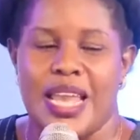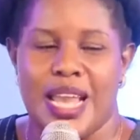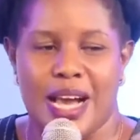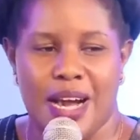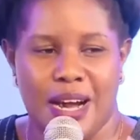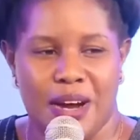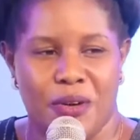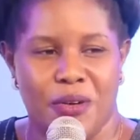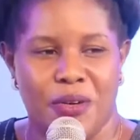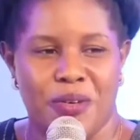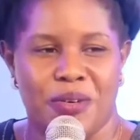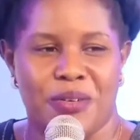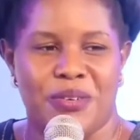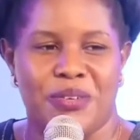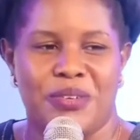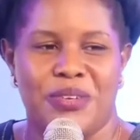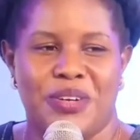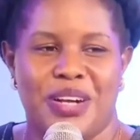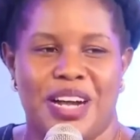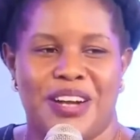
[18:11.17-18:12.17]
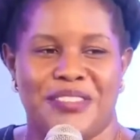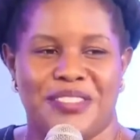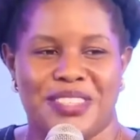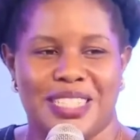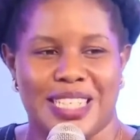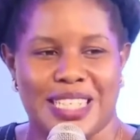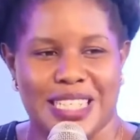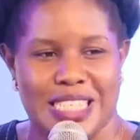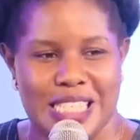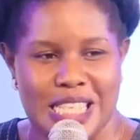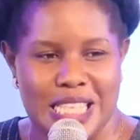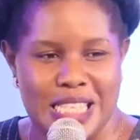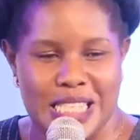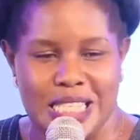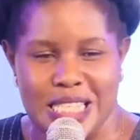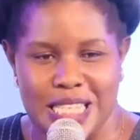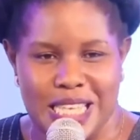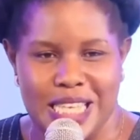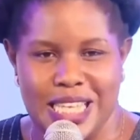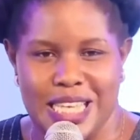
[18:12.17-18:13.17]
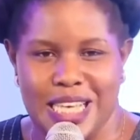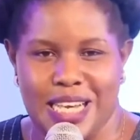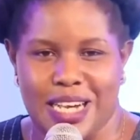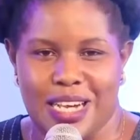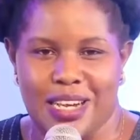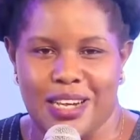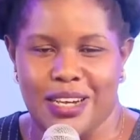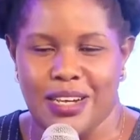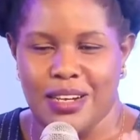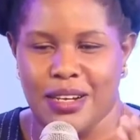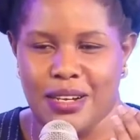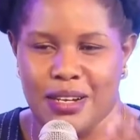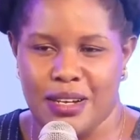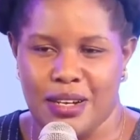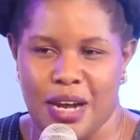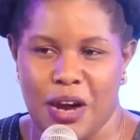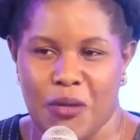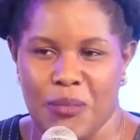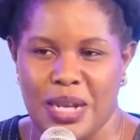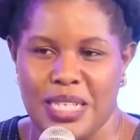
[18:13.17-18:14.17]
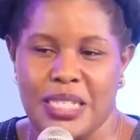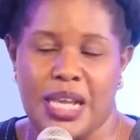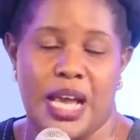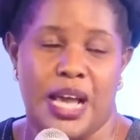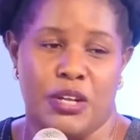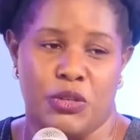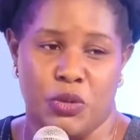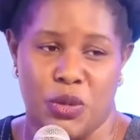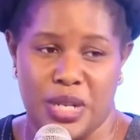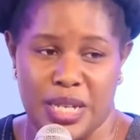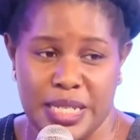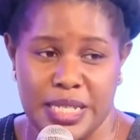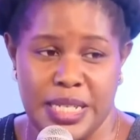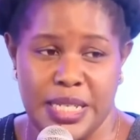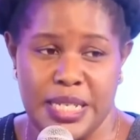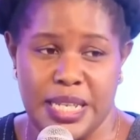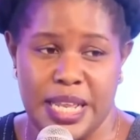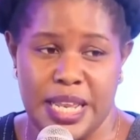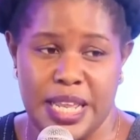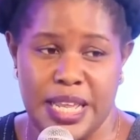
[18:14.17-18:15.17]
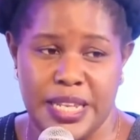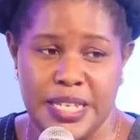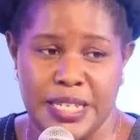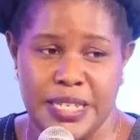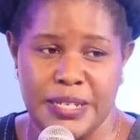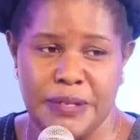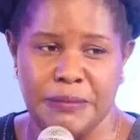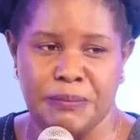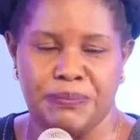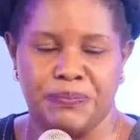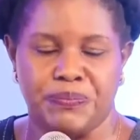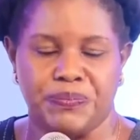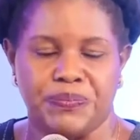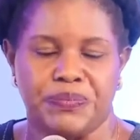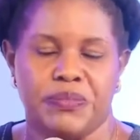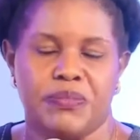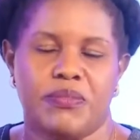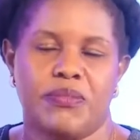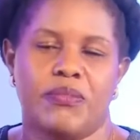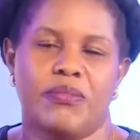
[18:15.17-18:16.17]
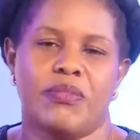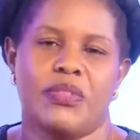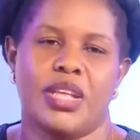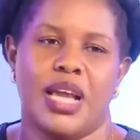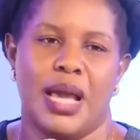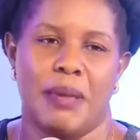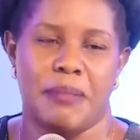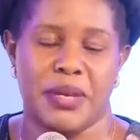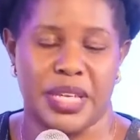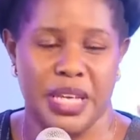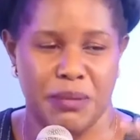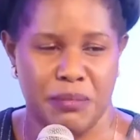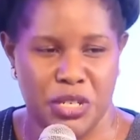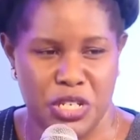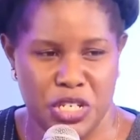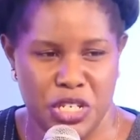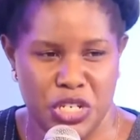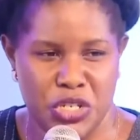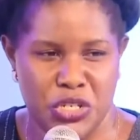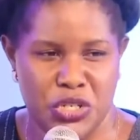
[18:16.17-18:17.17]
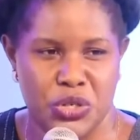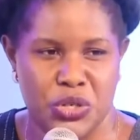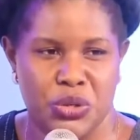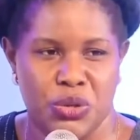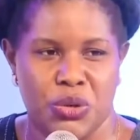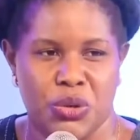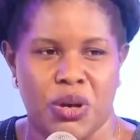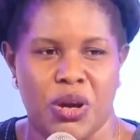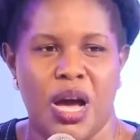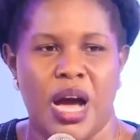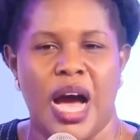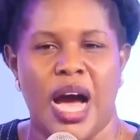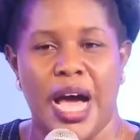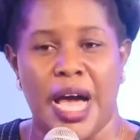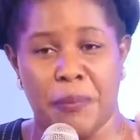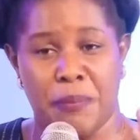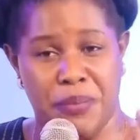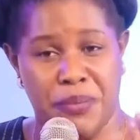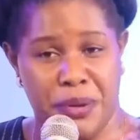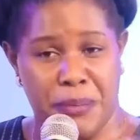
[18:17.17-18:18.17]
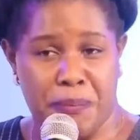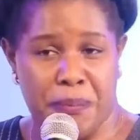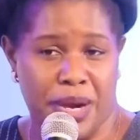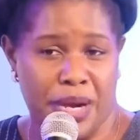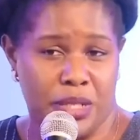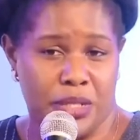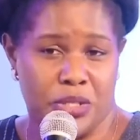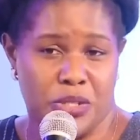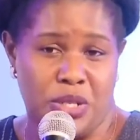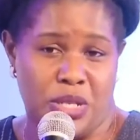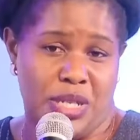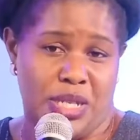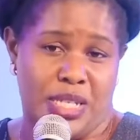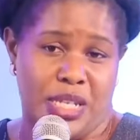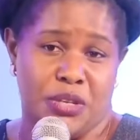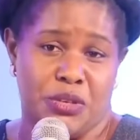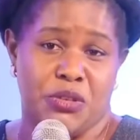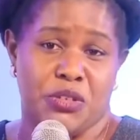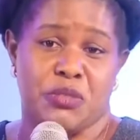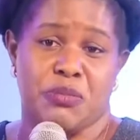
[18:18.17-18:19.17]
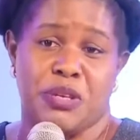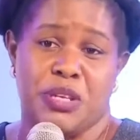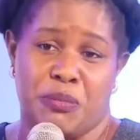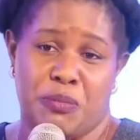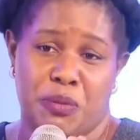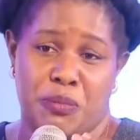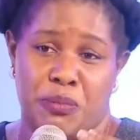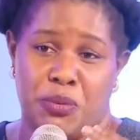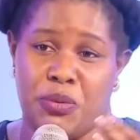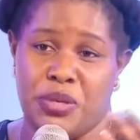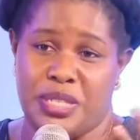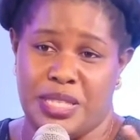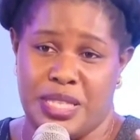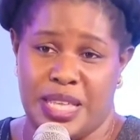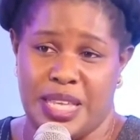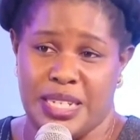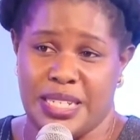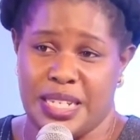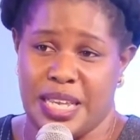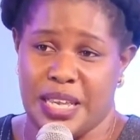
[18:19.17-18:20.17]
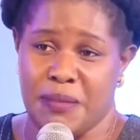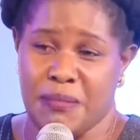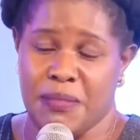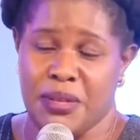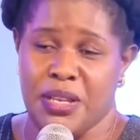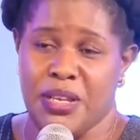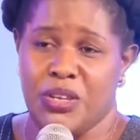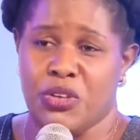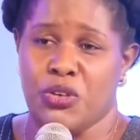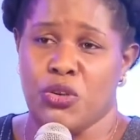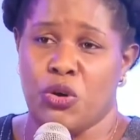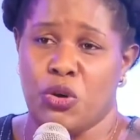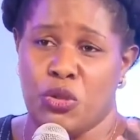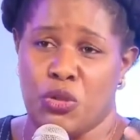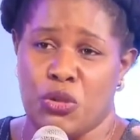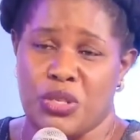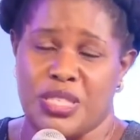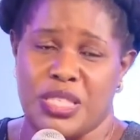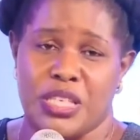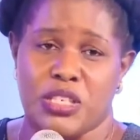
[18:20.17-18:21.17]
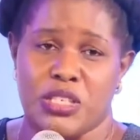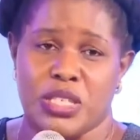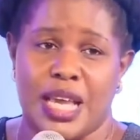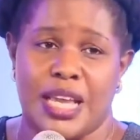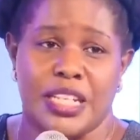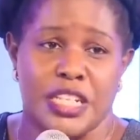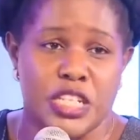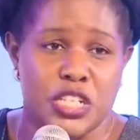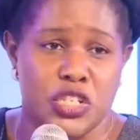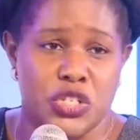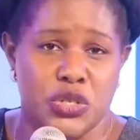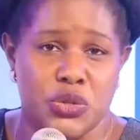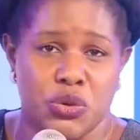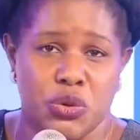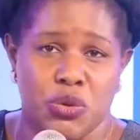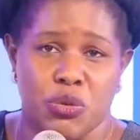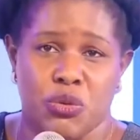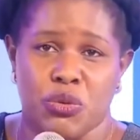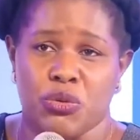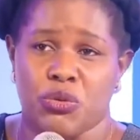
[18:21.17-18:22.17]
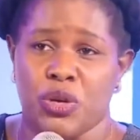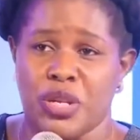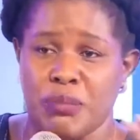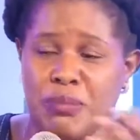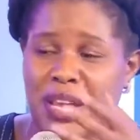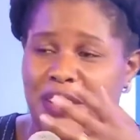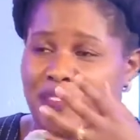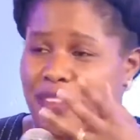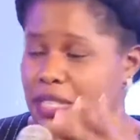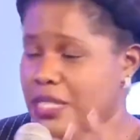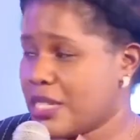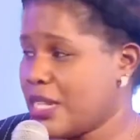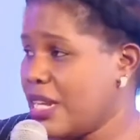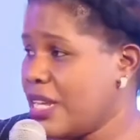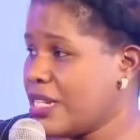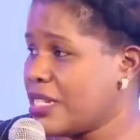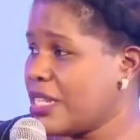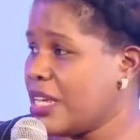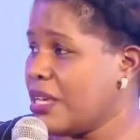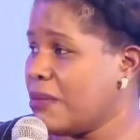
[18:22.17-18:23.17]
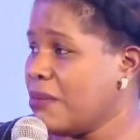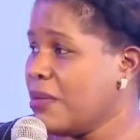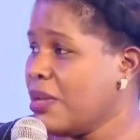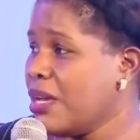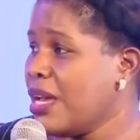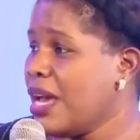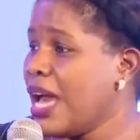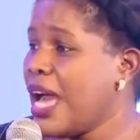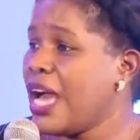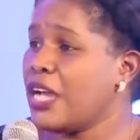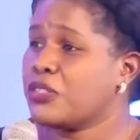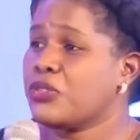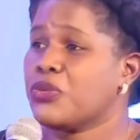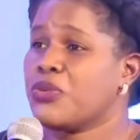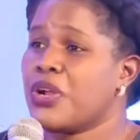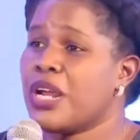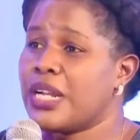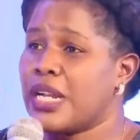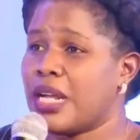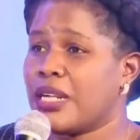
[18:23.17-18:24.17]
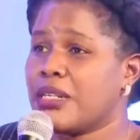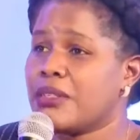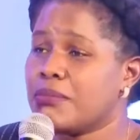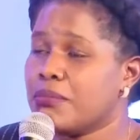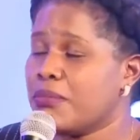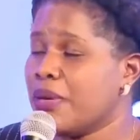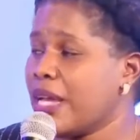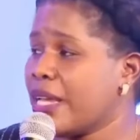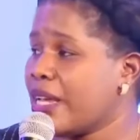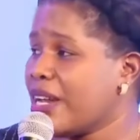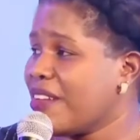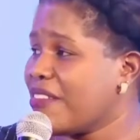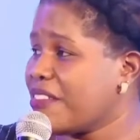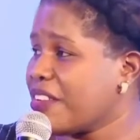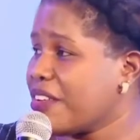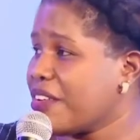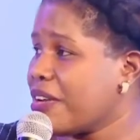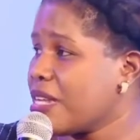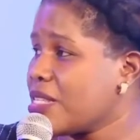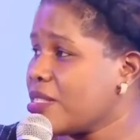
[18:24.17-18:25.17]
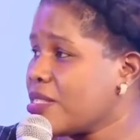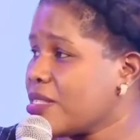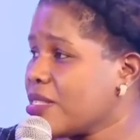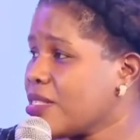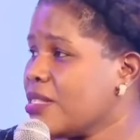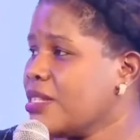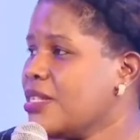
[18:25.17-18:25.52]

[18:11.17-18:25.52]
Now, after seeing how much I had collected in a day, I became intentional. I pre-packed so that I don't make people waste their time. All those things I didn't know. When my first client came, I had to run and buy caveras.